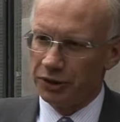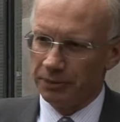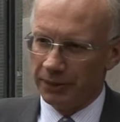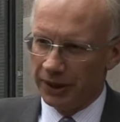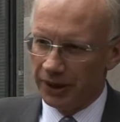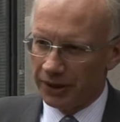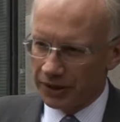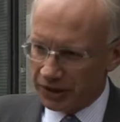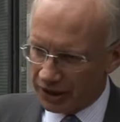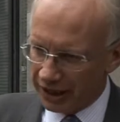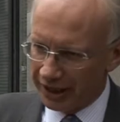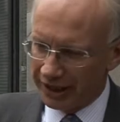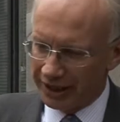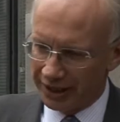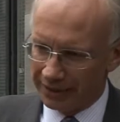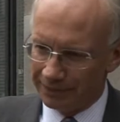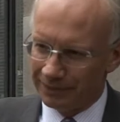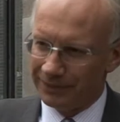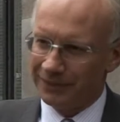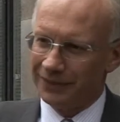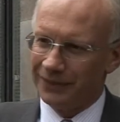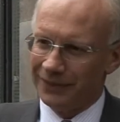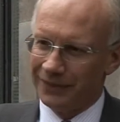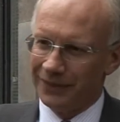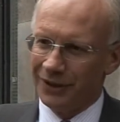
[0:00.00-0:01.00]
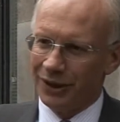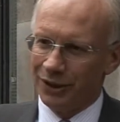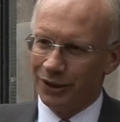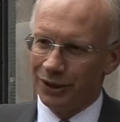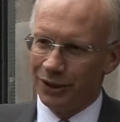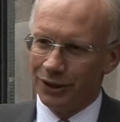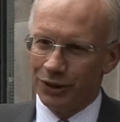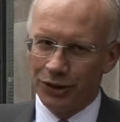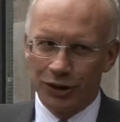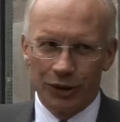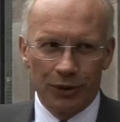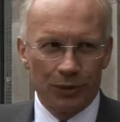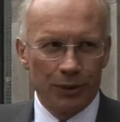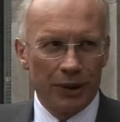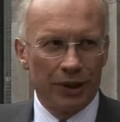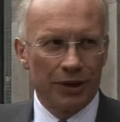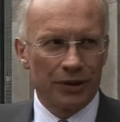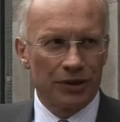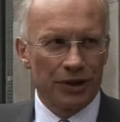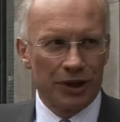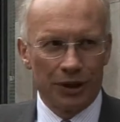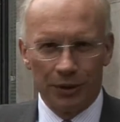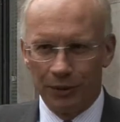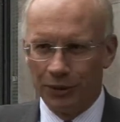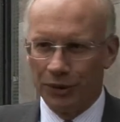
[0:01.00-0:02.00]
to be the same. So
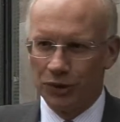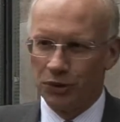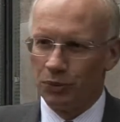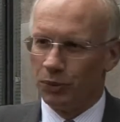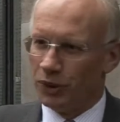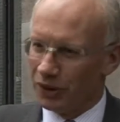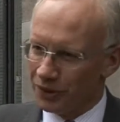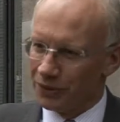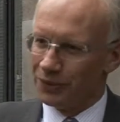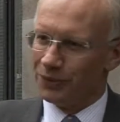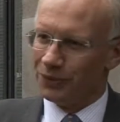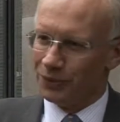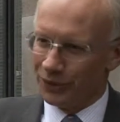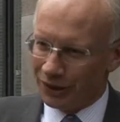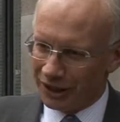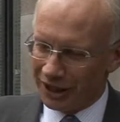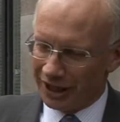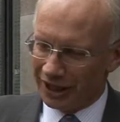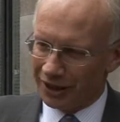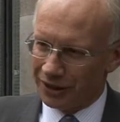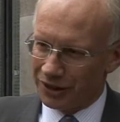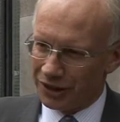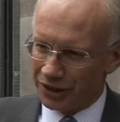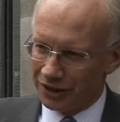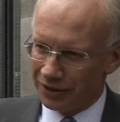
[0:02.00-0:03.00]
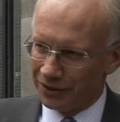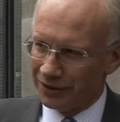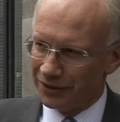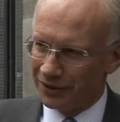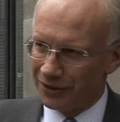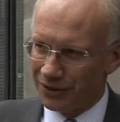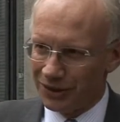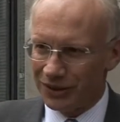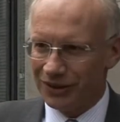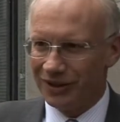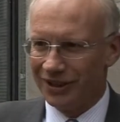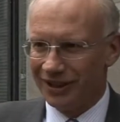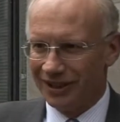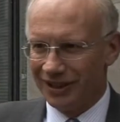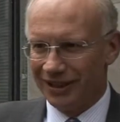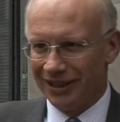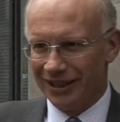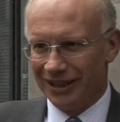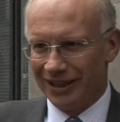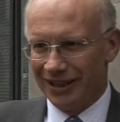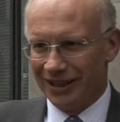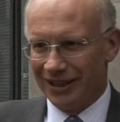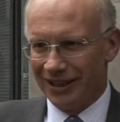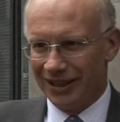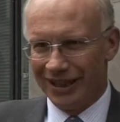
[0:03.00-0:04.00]
whilst owners want reductions,
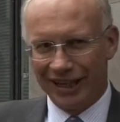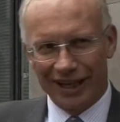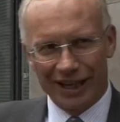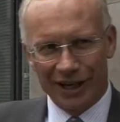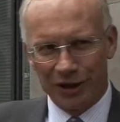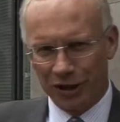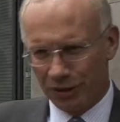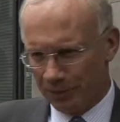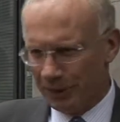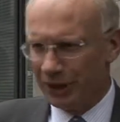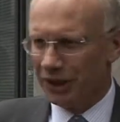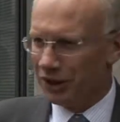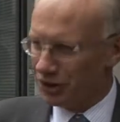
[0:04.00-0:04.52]
they're going to be